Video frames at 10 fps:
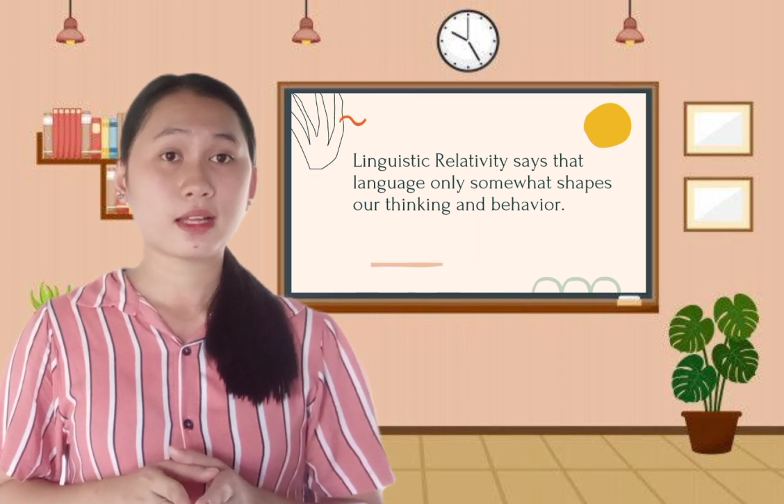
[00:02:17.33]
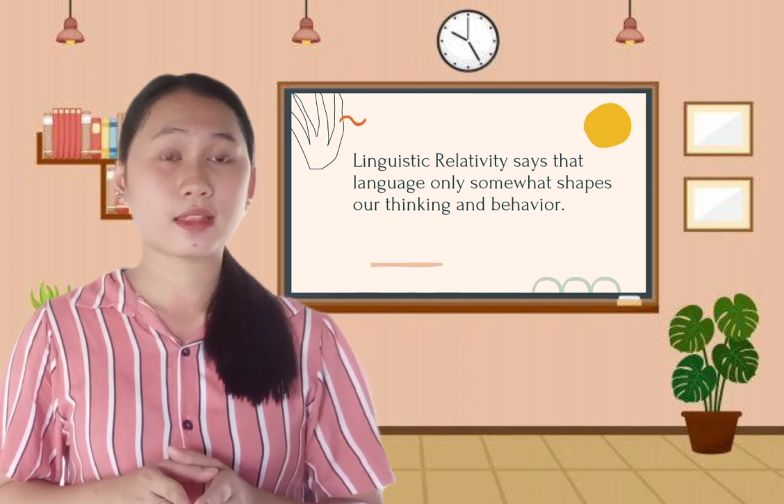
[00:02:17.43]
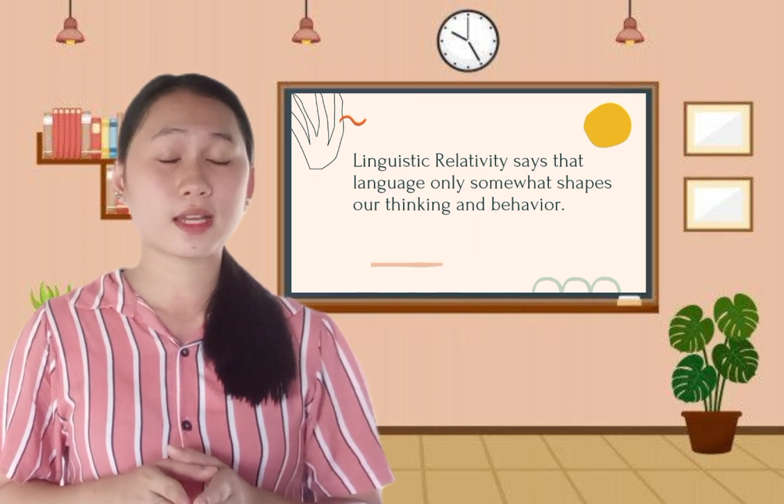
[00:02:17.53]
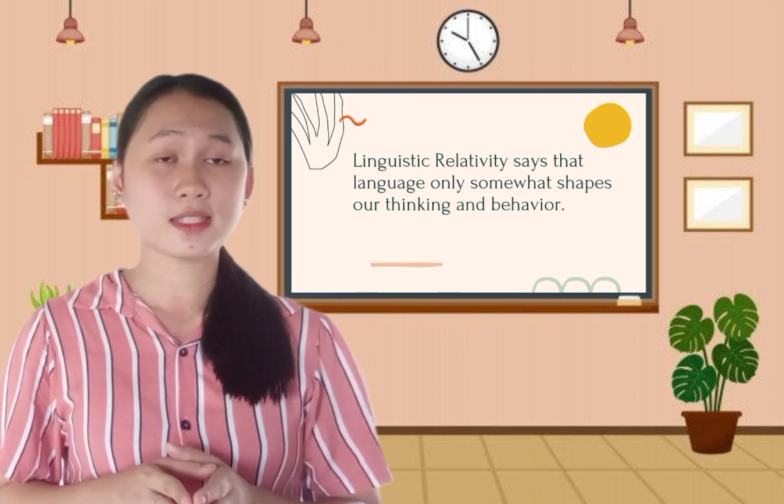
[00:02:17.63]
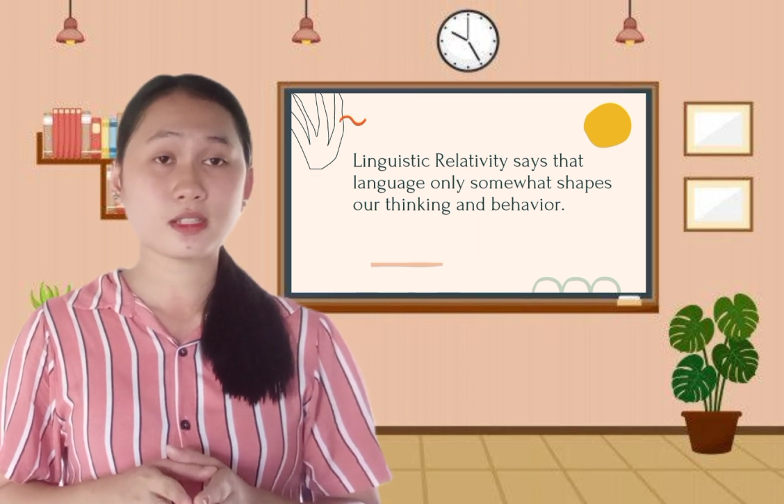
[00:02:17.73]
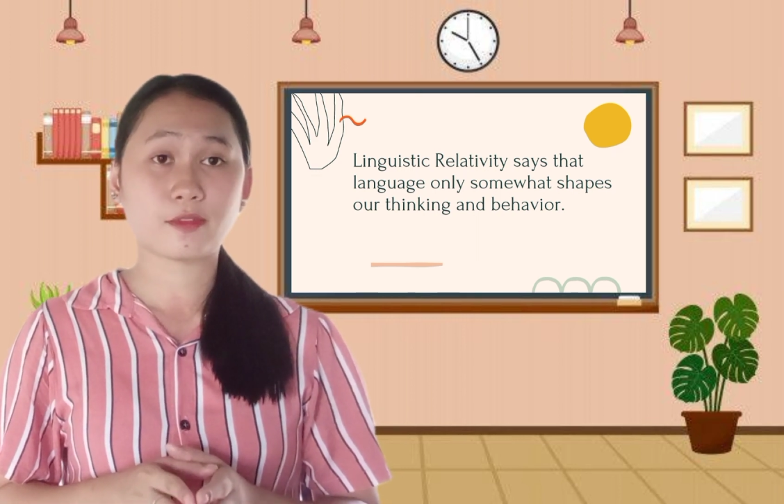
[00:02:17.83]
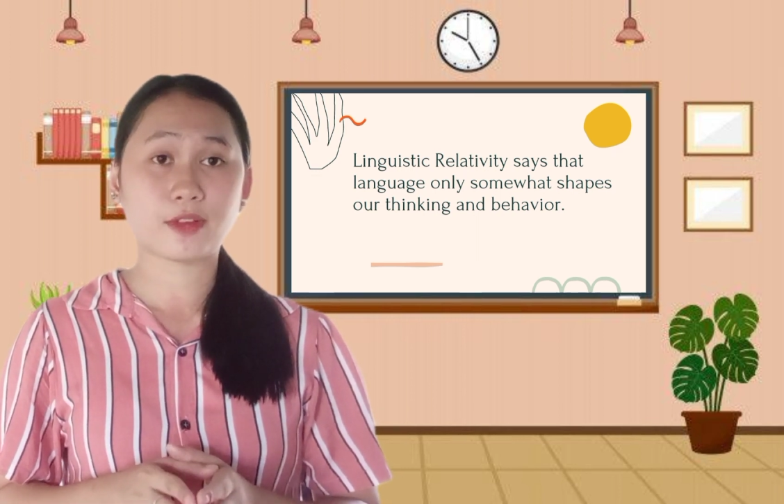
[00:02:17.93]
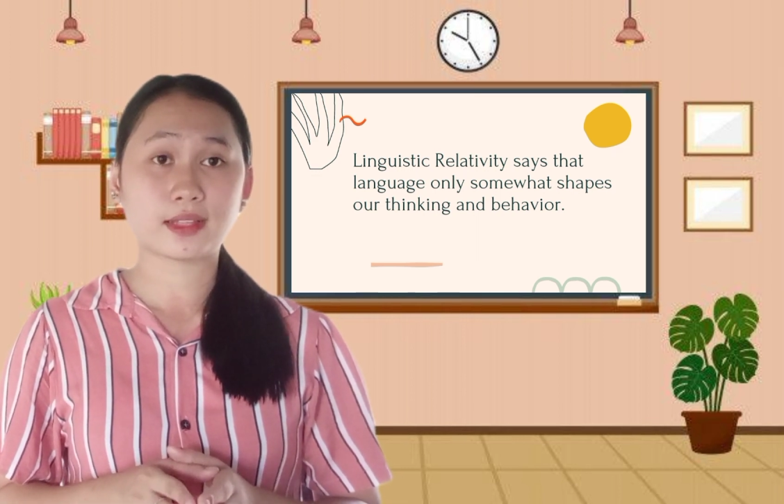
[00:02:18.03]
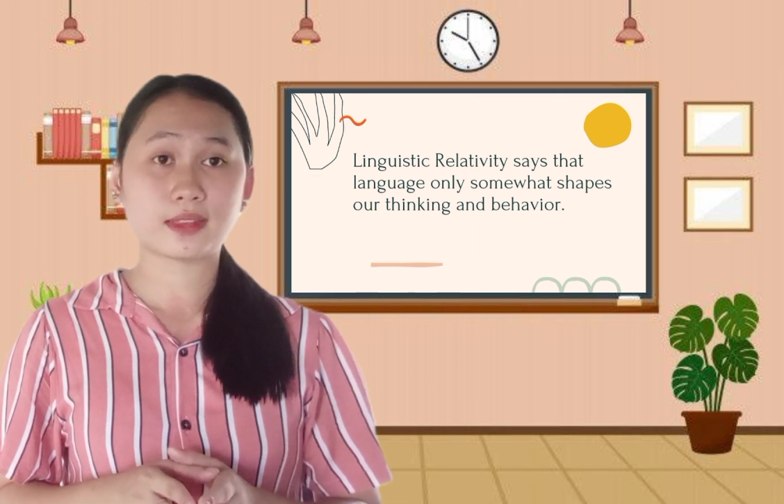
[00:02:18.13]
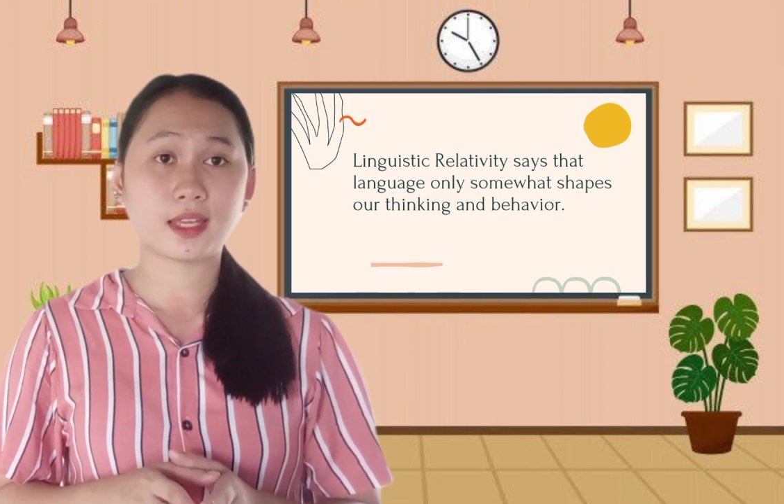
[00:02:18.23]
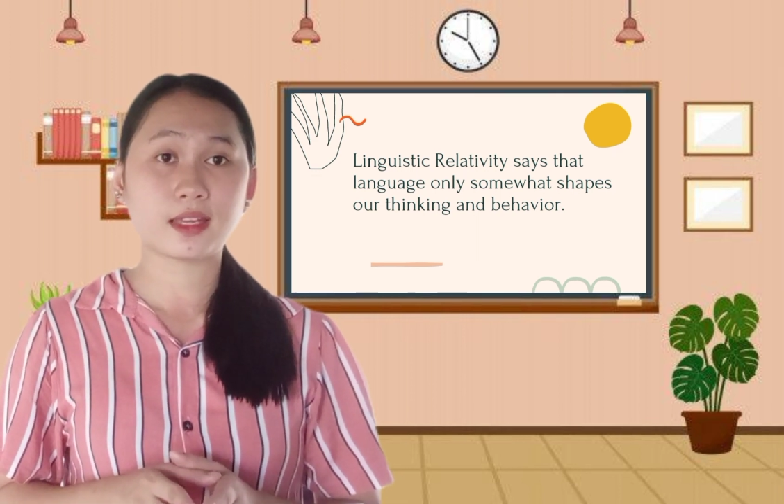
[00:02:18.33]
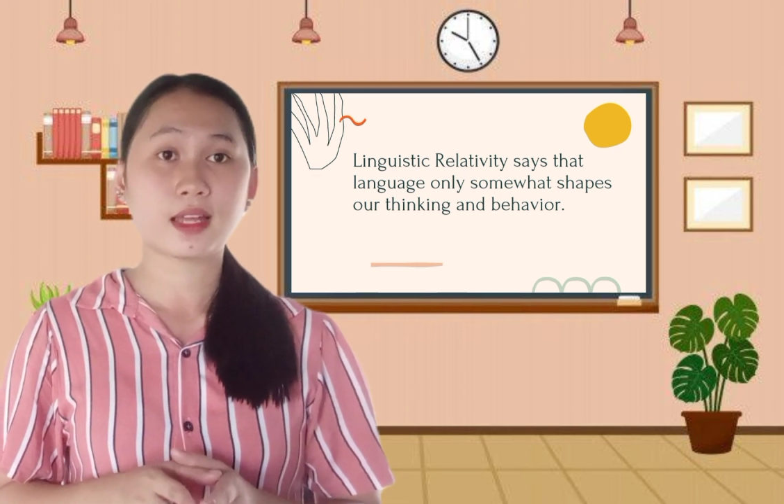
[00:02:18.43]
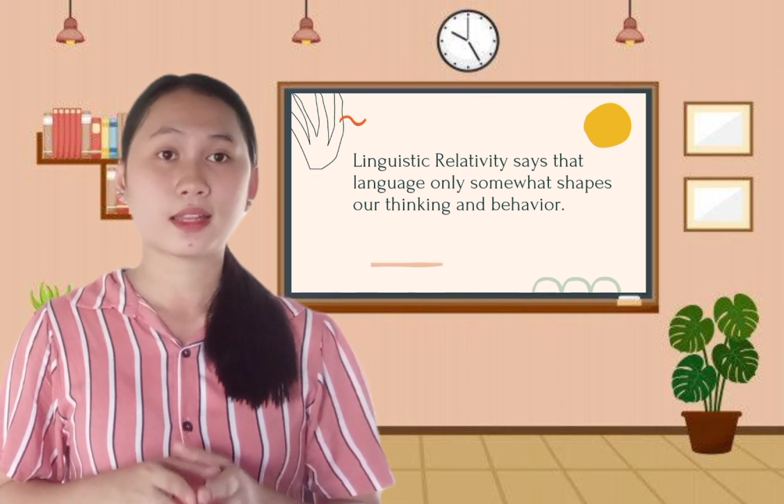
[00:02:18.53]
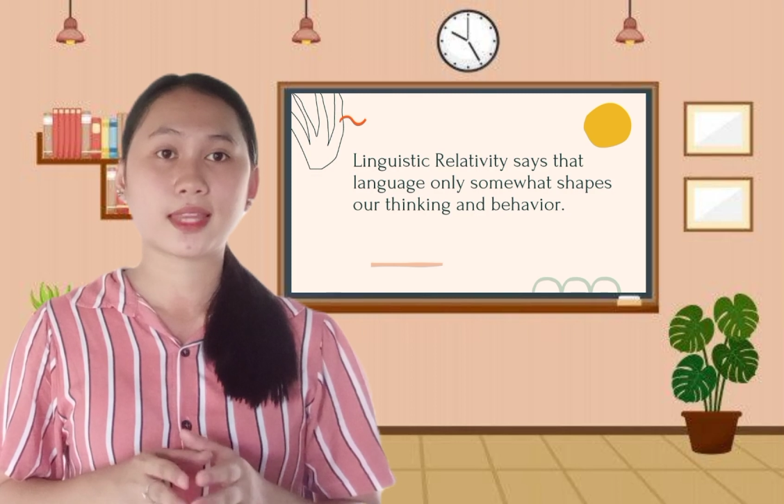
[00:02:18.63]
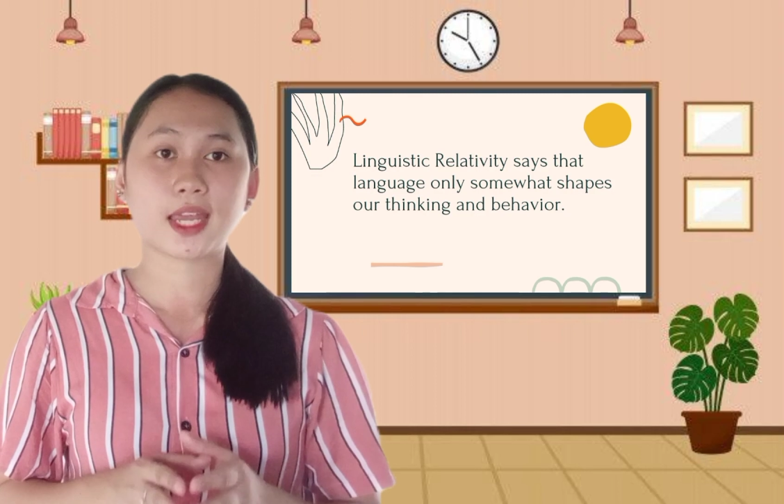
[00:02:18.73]
thus
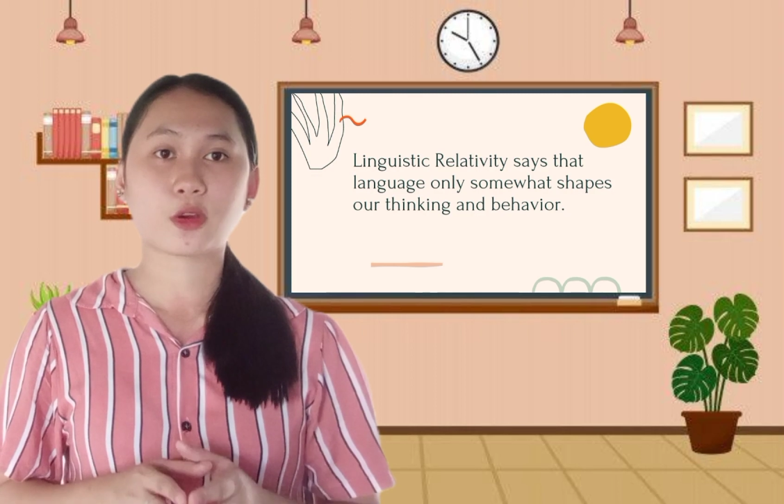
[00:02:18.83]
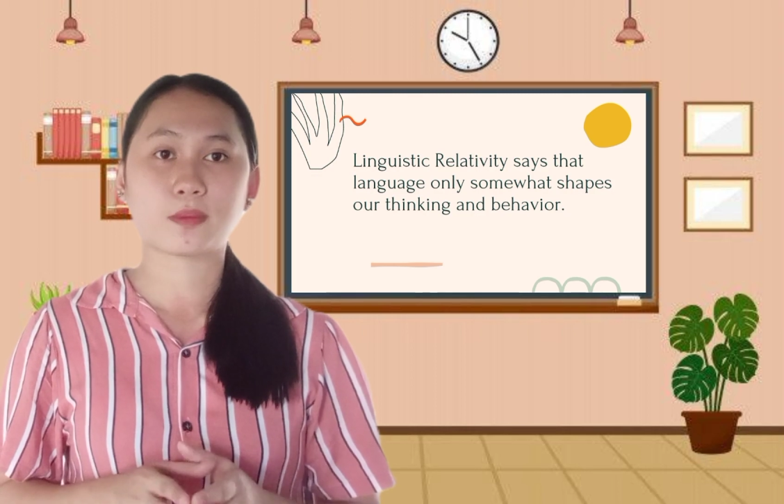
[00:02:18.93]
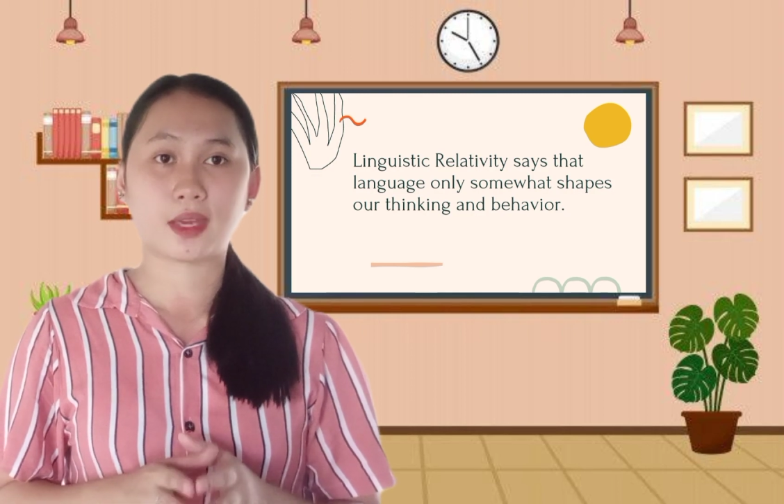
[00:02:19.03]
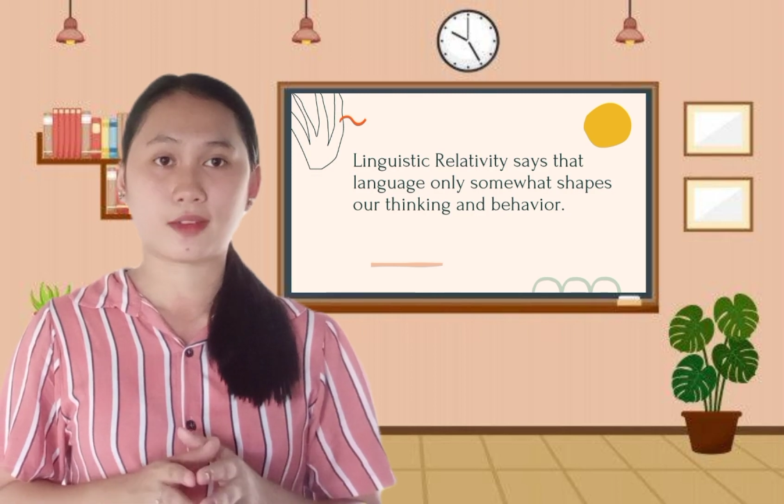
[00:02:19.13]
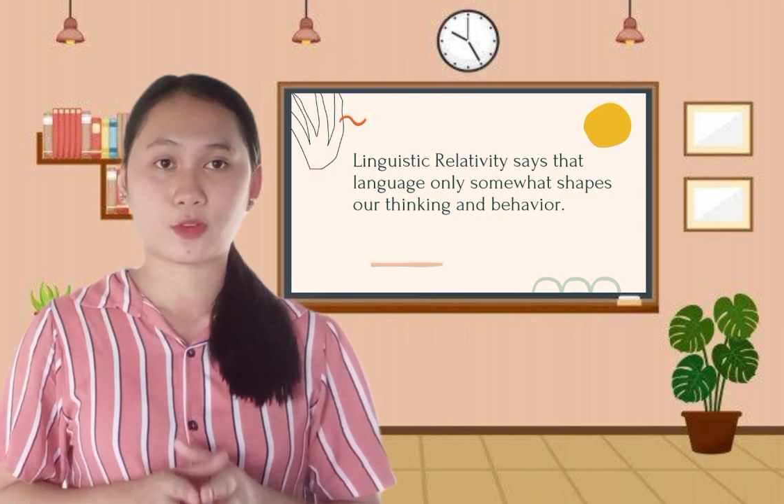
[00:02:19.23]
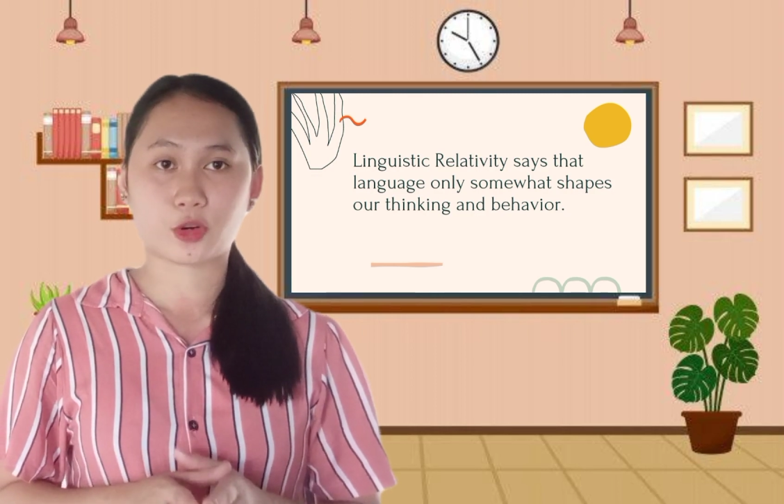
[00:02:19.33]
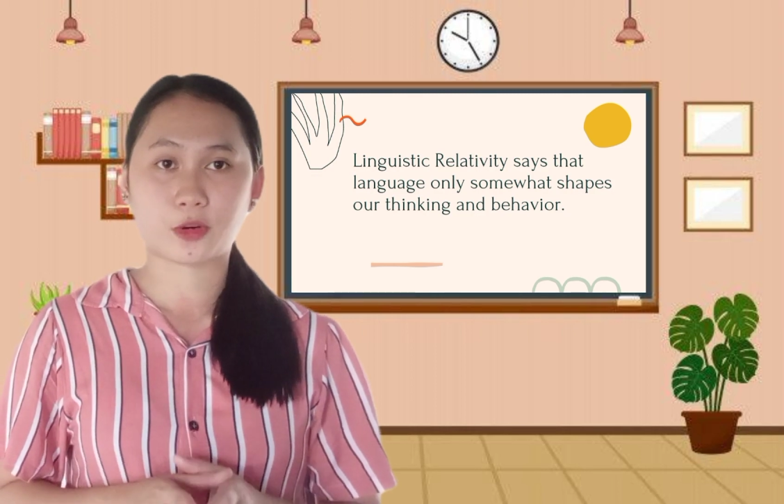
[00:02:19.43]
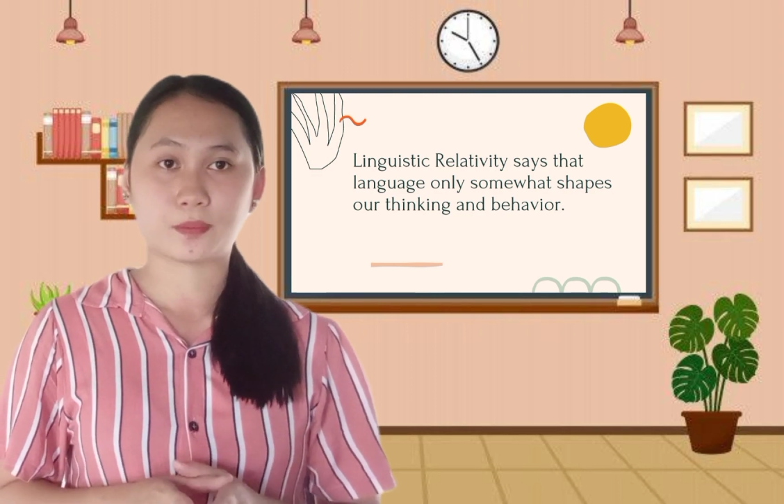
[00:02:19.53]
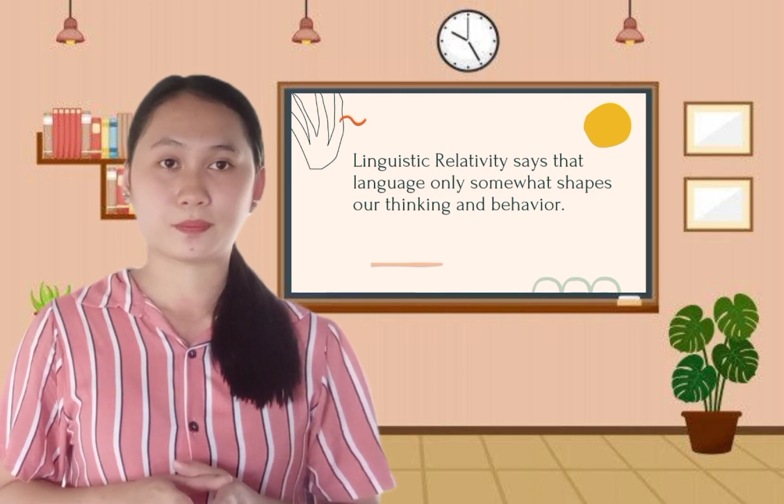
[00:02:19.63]
affecting their behavior.